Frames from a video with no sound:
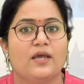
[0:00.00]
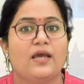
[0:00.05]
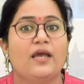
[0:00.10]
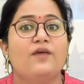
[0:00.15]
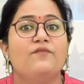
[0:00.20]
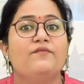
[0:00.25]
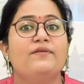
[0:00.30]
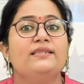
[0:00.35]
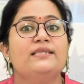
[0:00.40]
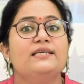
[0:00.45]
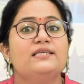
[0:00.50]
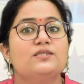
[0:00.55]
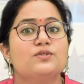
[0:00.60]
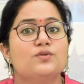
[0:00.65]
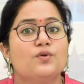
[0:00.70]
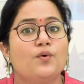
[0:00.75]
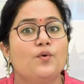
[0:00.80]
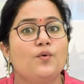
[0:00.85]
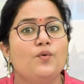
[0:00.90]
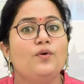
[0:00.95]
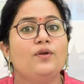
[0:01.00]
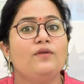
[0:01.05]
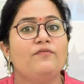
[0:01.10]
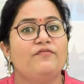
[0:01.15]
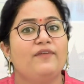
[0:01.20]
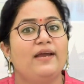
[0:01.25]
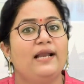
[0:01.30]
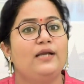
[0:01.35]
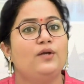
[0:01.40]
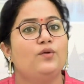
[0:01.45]
When the school
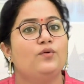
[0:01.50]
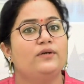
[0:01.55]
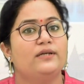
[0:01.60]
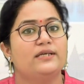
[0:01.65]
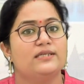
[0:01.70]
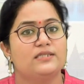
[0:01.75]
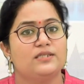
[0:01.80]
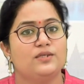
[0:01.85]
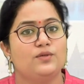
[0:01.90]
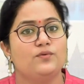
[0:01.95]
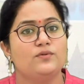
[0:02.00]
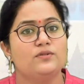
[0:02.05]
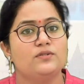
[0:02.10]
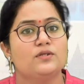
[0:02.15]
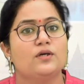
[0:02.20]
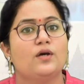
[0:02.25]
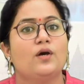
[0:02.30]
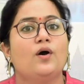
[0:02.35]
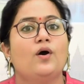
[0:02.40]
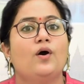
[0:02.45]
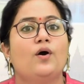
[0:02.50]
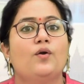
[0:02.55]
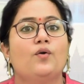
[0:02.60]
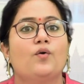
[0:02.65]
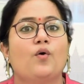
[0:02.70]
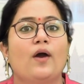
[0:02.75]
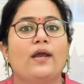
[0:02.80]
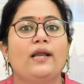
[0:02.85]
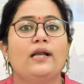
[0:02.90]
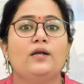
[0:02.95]
fell to disuse,
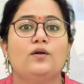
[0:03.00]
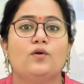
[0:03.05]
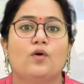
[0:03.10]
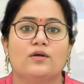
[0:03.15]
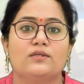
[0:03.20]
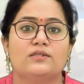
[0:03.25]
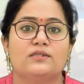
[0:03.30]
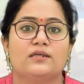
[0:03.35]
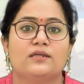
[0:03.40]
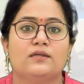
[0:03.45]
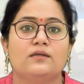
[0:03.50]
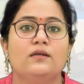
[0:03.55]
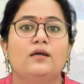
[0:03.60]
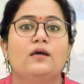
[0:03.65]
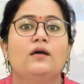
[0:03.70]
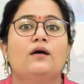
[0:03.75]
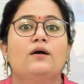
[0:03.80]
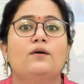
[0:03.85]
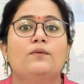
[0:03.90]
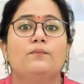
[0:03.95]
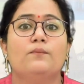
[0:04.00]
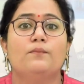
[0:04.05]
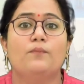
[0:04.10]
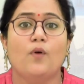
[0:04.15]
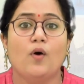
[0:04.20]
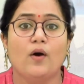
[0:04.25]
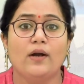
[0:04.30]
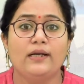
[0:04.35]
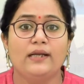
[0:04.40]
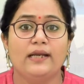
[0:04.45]
Royal Dawson
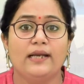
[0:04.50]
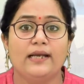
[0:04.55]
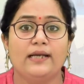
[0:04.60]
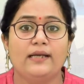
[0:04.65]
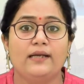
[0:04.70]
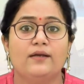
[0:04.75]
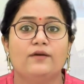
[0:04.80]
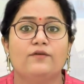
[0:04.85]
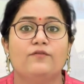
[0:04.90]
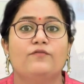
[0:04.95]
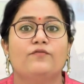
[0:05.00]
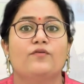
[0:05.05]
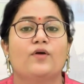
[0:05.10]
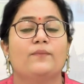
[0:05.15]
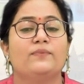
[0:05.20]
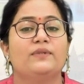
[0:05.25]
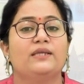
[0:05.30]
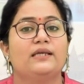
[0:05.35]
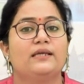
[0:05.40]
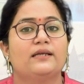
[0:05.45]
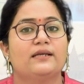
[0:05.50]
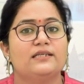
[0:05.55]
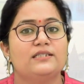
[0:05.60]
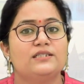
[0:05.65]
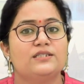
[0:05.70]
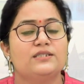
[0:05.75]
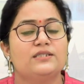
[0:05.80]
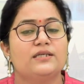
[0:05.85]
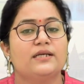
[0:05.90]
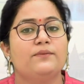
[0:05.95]
bought it from the
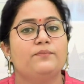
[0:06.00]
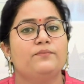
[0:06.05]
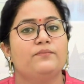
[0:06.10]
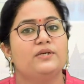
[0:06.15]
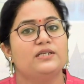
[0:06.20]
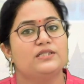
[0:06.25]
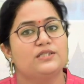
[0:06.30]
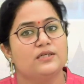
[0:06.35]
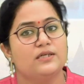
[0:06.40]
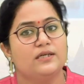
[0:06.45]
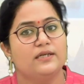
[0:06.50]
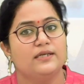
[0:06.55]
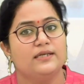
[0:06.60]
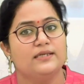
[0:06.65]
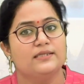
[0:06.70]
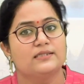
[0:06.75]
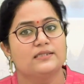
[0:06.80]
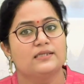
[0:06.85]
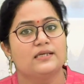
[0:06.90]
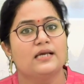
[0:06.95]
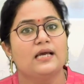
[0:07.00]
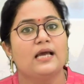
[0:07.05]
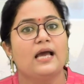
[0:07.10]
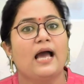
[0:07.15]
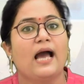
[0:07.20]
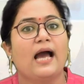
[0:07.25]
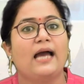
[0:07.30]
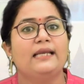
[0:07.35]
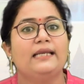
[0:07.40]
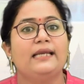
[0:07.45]
Christian missionaries
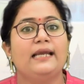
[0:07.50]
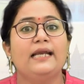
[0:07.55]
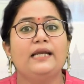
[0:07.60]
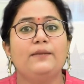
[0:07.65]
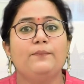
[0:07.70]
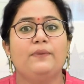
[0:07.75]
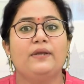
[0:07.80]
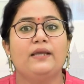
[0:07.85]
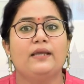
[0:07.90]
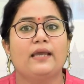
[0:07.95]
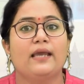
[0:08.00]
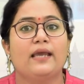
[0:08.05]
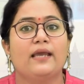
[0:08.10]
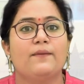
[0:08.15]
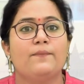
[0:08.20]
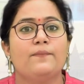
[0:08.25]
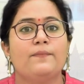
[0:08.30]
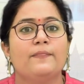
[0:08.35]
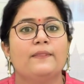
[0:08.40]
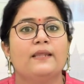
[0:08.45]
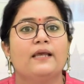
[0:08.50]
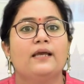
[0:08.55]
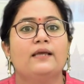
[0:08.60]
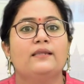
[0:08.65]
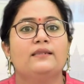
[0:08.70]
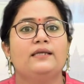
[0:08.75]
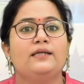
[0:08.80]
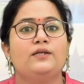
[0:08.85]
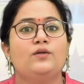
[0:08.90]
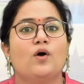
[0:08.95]
and it became
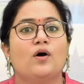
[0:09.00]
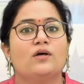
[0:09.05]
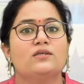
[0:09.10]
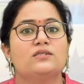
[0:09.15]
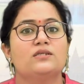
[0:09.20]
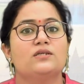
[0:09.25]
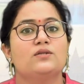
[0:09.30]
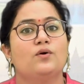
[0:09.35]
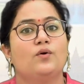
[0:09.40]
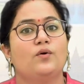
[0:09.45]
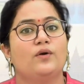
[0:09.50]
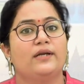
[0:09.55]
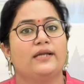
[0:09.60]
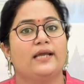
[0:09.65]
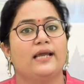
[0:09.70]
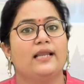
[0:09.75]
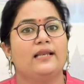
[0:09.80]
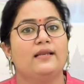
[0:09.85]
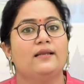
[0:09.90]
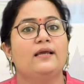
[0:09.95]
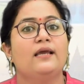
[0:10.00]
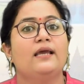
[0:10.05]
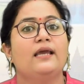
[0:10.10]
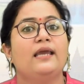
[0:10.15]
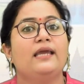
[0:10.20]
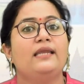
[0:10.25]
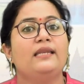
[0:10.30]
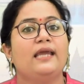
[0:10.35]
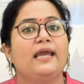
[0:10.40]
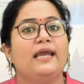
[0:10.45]
the Dawson Hotel
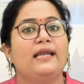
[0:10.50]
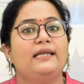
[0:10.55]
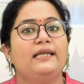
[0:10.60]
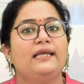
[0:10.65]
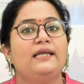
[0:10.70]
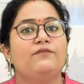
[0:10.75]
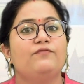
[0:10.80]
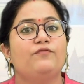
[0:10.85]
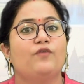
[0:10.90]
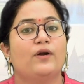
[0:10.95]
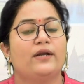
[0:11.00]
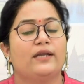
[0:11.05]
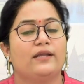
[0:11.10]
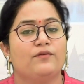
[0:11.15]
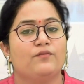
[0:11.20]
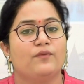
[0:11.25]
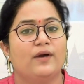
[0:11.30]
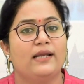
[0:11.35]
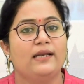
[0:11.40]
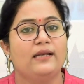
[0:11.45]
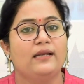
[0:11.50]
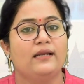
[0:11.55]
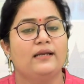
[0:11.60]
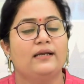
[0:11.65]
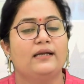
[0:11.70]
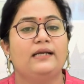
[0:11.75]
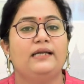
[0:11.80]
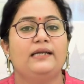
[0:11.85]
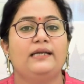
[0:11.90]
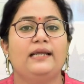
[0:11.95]
in 1841
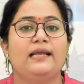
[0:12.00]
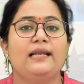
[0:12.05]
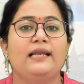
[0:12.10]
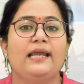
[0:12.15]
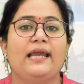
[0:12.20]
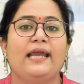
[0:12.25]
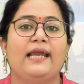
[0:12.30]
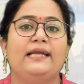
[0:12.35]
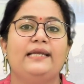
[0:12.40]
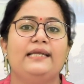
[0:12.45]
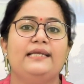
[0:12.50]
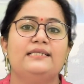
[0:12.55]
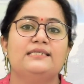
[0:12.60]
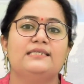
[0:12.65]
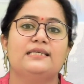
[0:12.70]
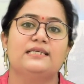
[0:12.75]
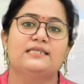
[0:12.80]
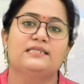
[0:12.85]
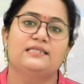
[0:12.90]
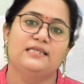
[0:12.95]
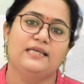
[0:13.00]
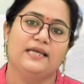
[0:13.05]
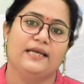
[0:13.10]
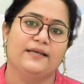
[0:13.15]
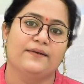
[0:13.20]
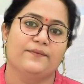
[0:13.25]
till 1868.